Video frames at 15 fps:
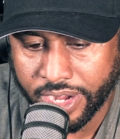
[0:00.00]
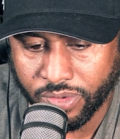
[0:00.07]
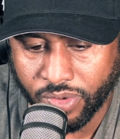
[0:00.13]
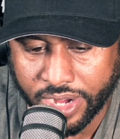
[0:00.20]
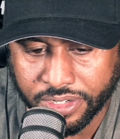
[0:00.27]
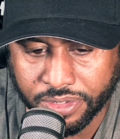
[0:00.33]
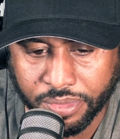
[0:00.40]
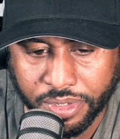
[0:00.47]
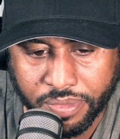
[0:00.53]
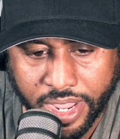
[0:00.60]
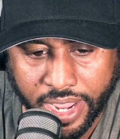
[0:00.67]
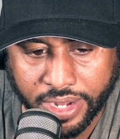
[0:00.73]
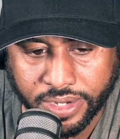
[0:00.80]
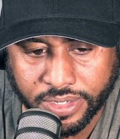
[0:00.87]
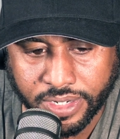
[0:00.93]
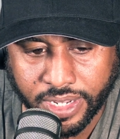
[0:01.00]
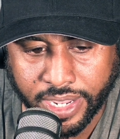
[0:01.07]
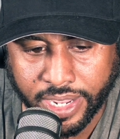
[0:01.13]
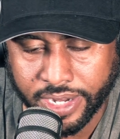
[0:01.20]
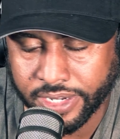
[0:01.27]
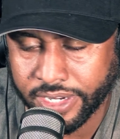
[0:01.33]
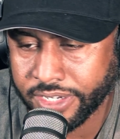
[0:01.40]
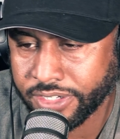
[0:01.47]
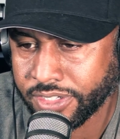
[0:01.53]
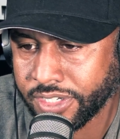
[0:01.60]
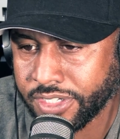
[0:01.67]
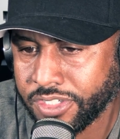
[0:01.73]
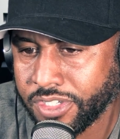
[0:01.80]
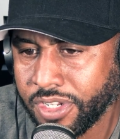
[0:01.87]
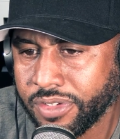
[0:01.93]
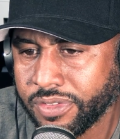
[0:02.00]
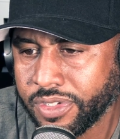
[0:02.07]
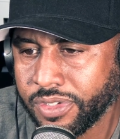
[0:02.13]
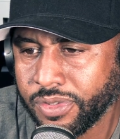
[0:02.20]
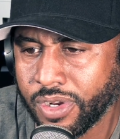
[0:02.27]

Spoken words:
had a right to be mad, and he should,